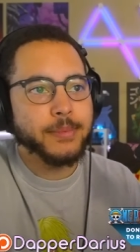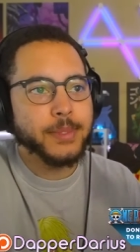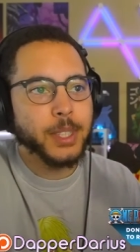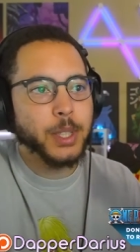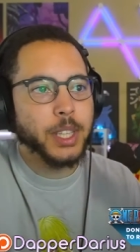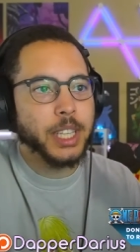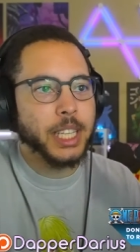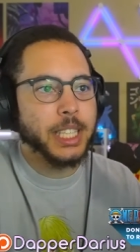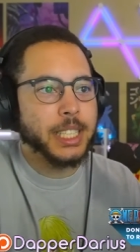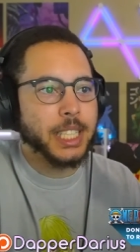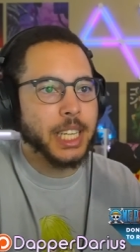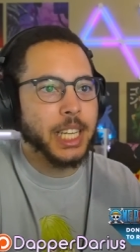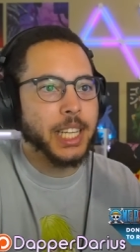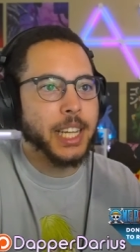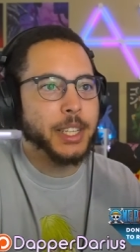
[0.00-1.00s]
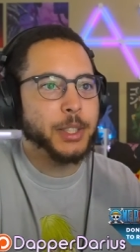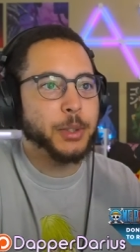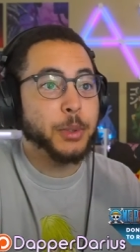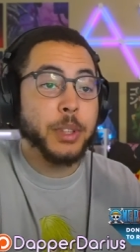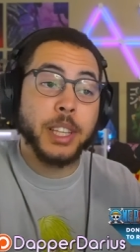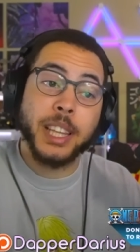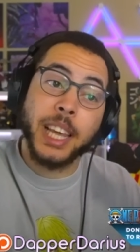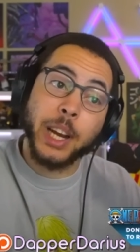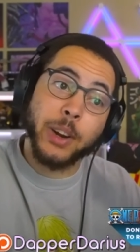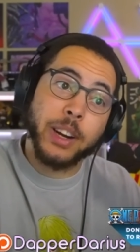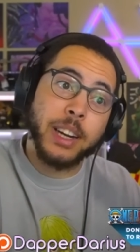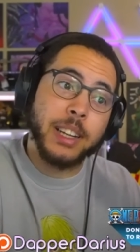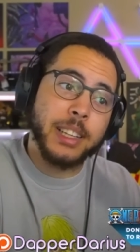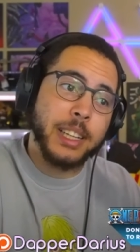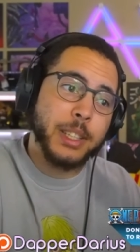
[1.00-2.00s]
You think he's gonna let you? You think they're
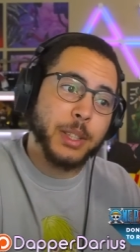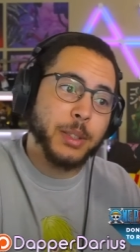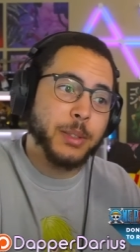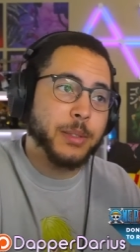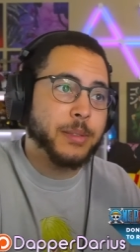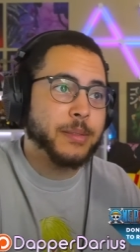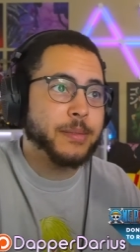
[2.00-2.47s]
gonna let you?